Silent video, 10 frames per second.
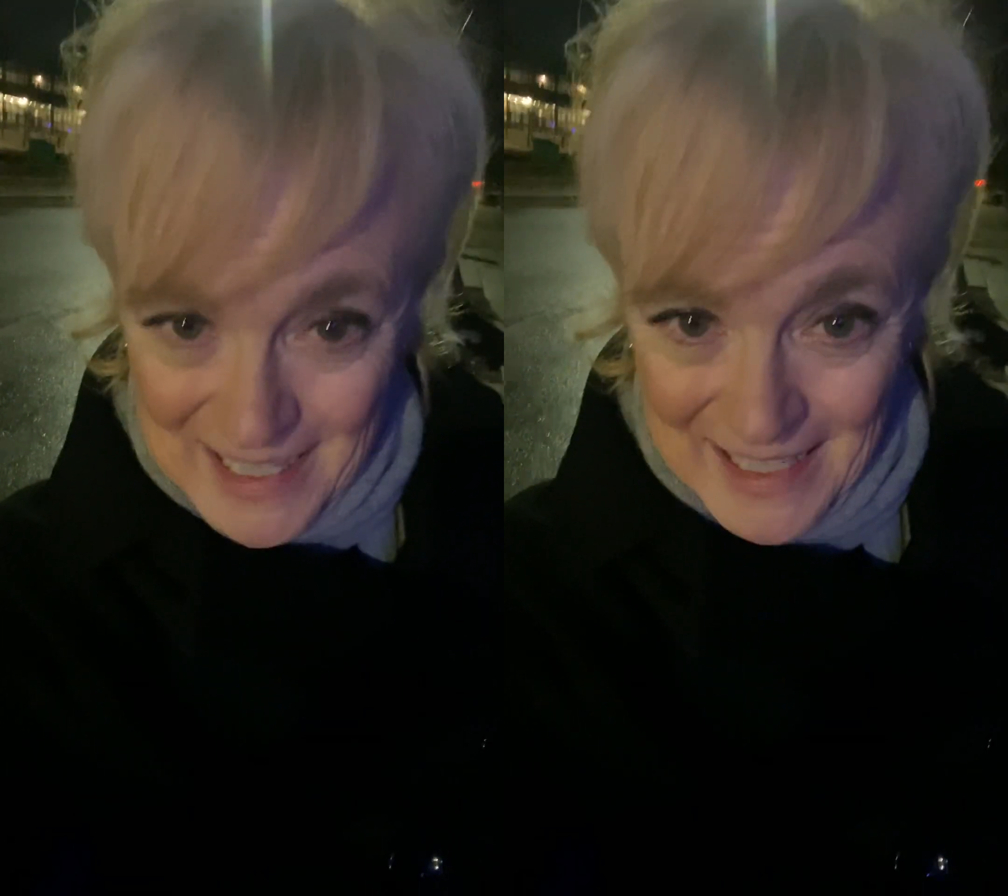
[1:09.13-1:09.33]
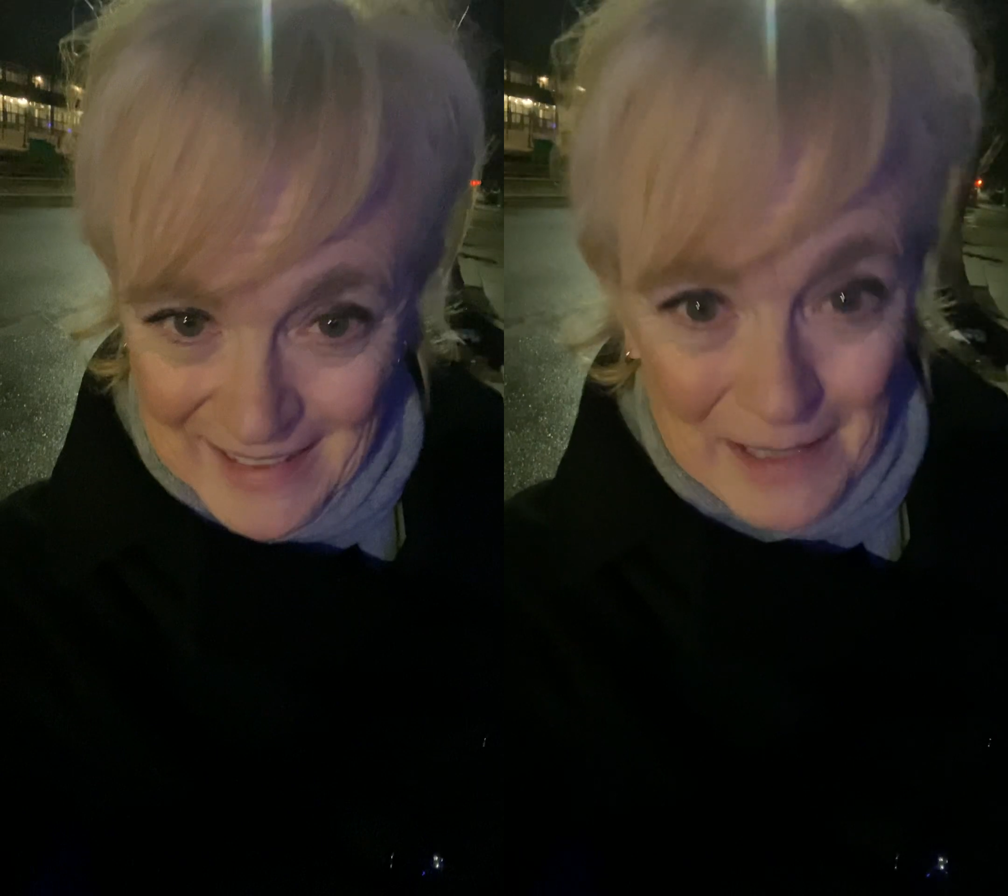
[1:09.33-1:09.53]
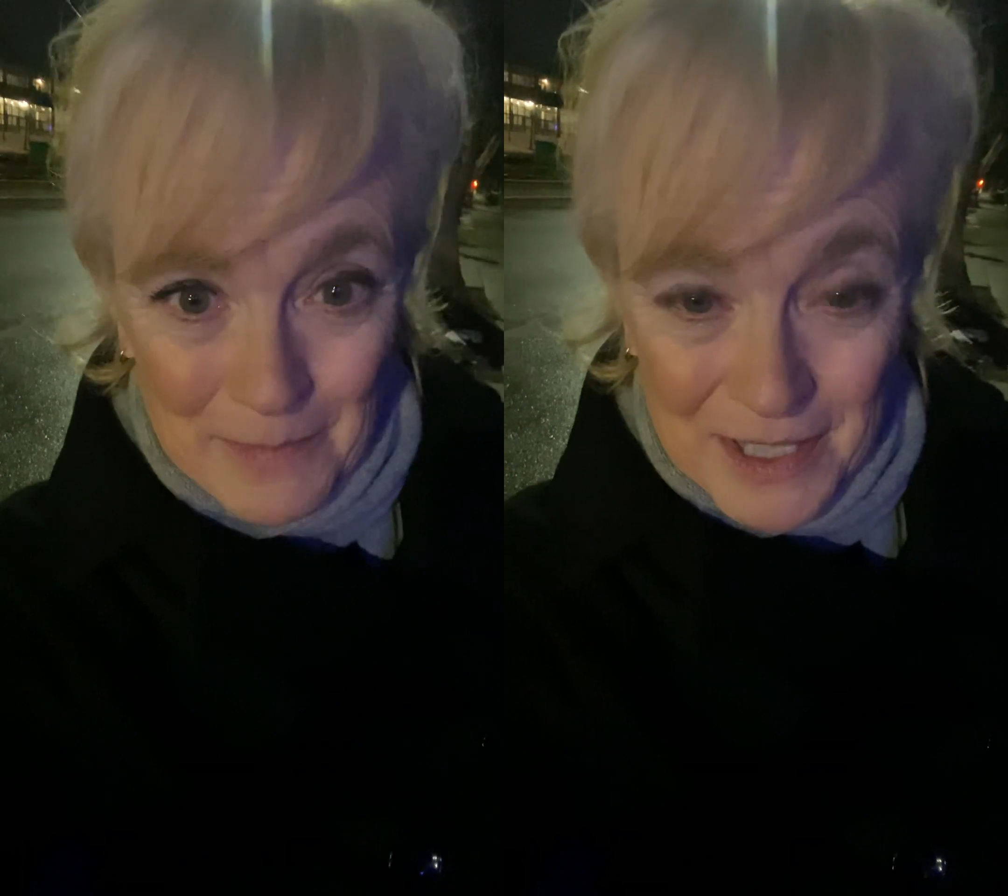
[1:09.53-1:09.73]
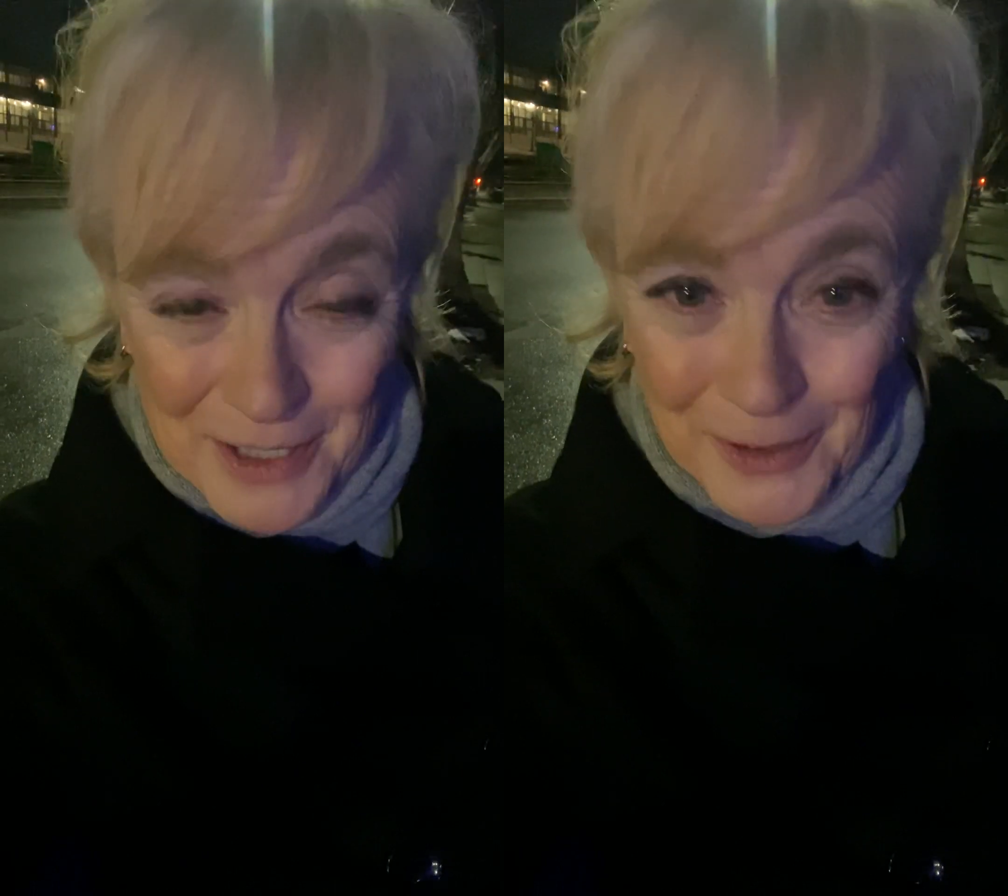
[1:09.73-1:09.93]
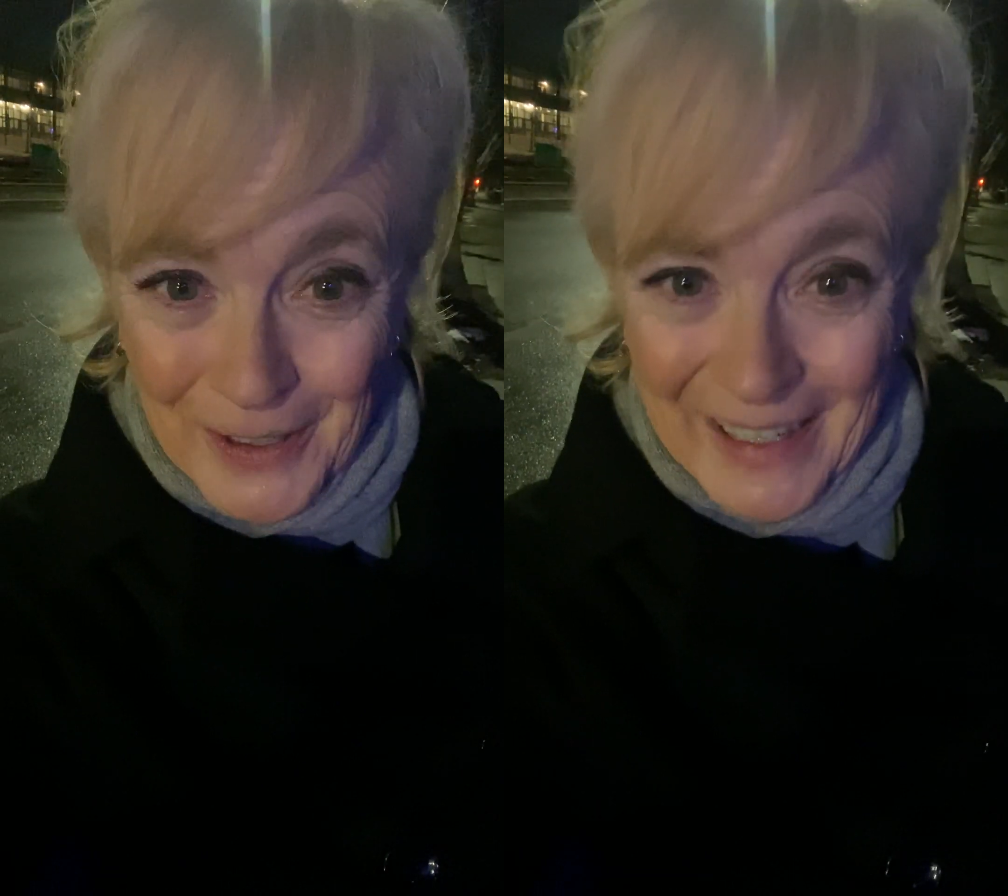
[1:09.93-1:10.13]
telling them the
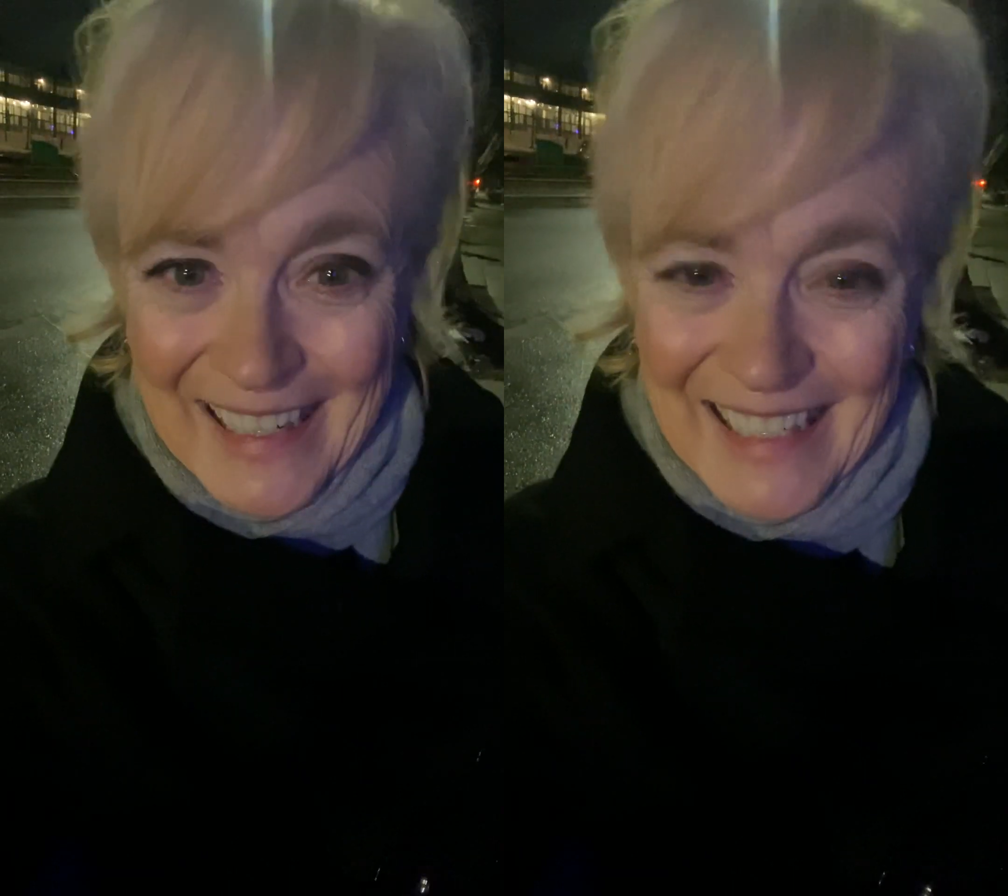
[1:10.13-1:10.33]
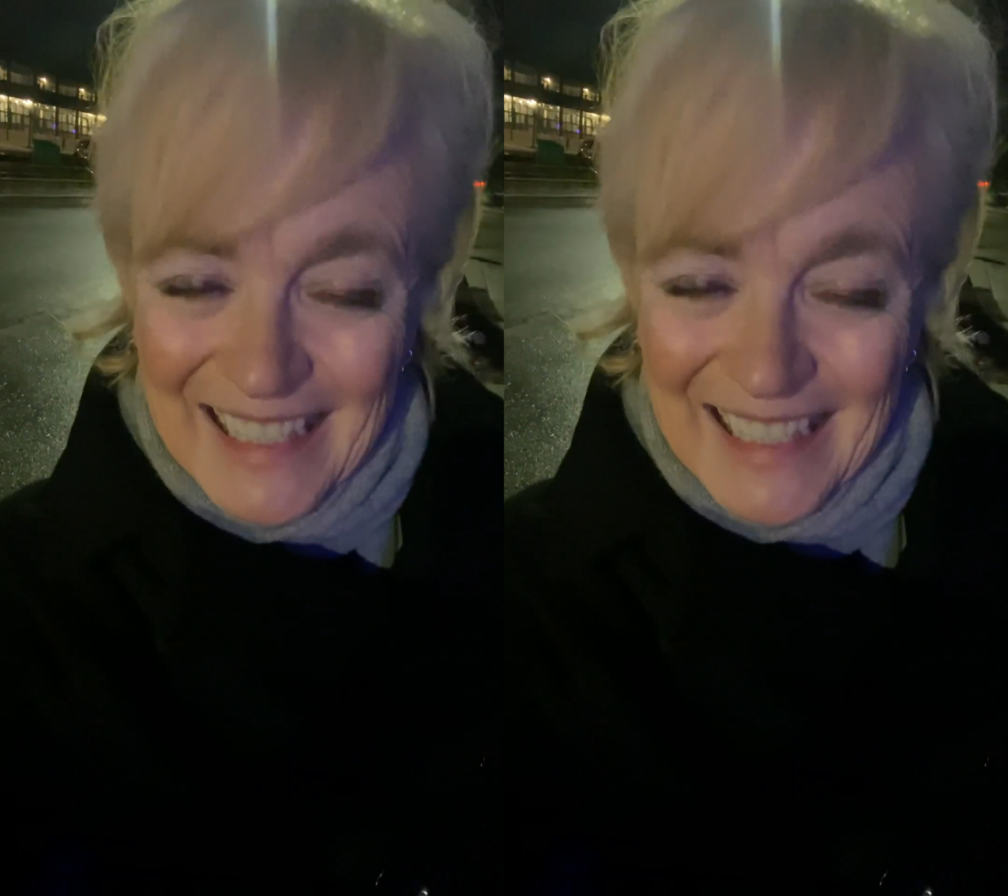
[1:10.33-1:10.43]
story.